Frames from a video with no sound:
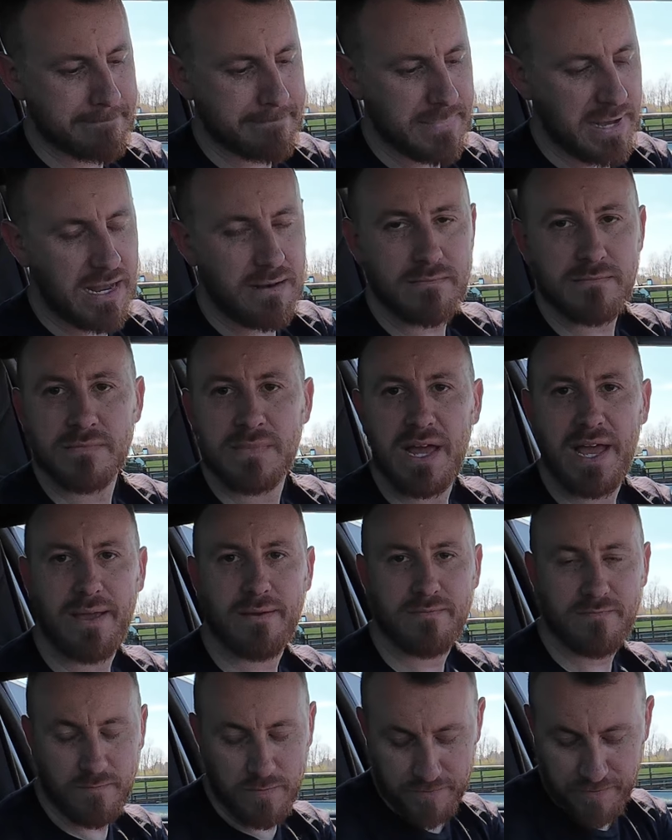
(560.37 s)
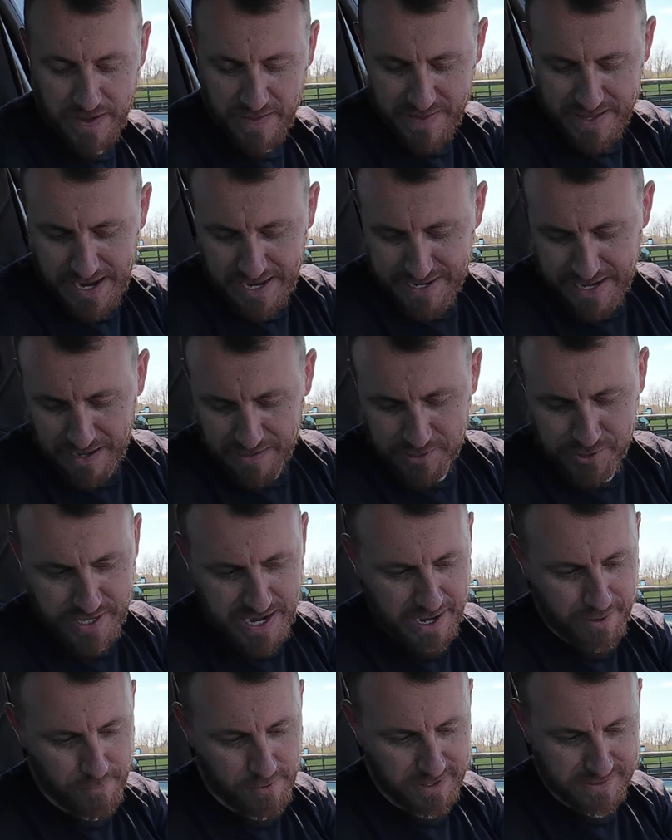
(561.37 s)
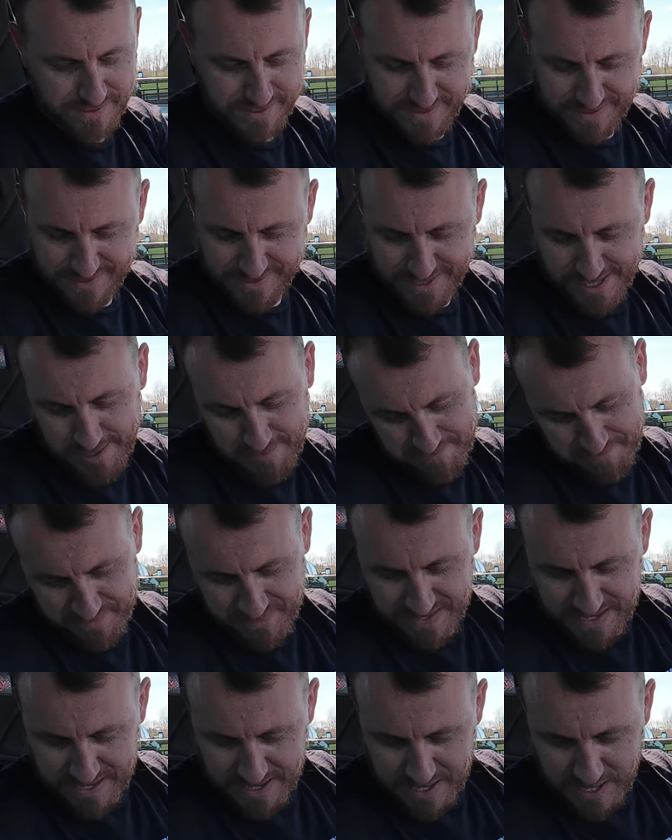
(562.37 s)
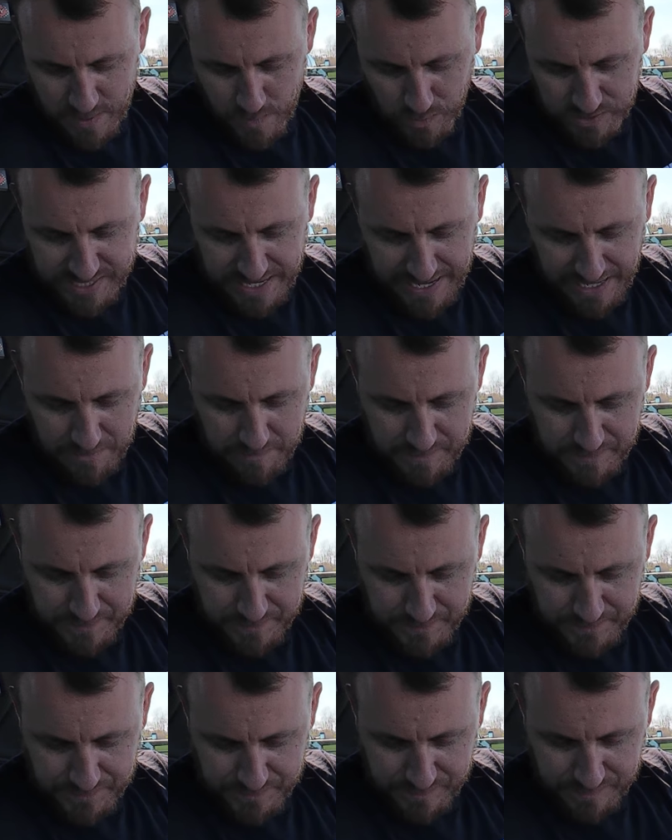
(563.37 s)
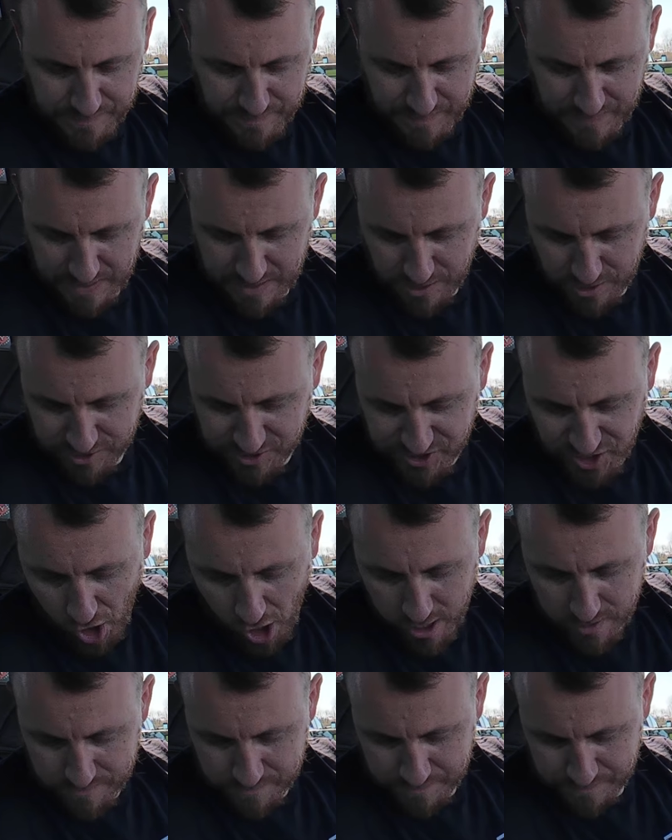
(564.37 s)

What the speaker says: But hey, we finally got down the track once, so we'll take it. Good start.